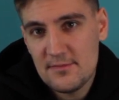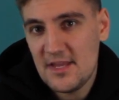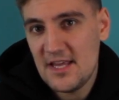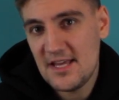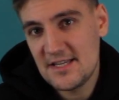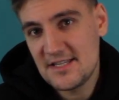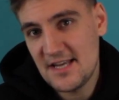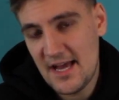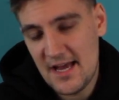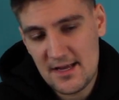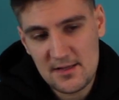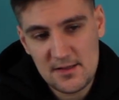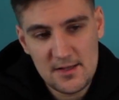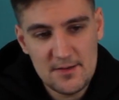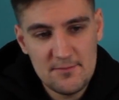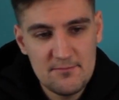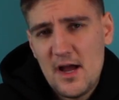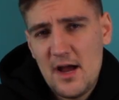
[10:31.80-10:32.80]

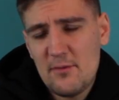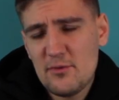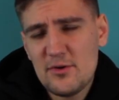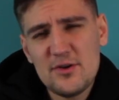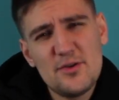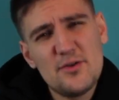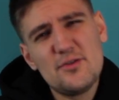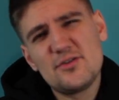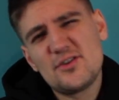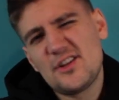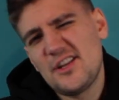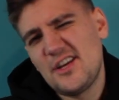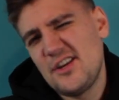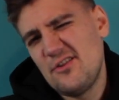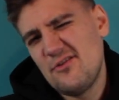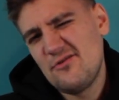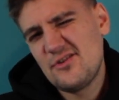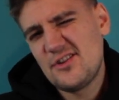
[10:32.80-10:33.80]
Exactly. I wouldn't usually
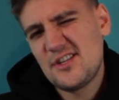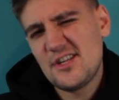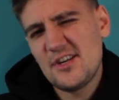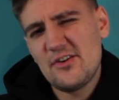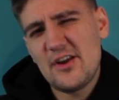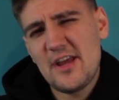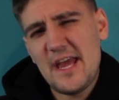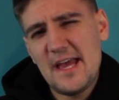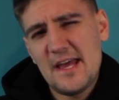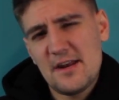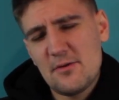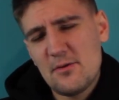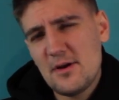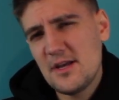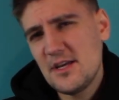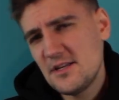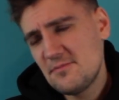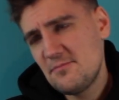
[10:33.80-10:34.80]
use Siri
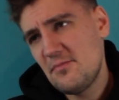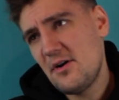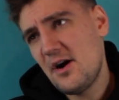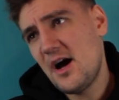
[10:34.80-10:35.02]
anyways,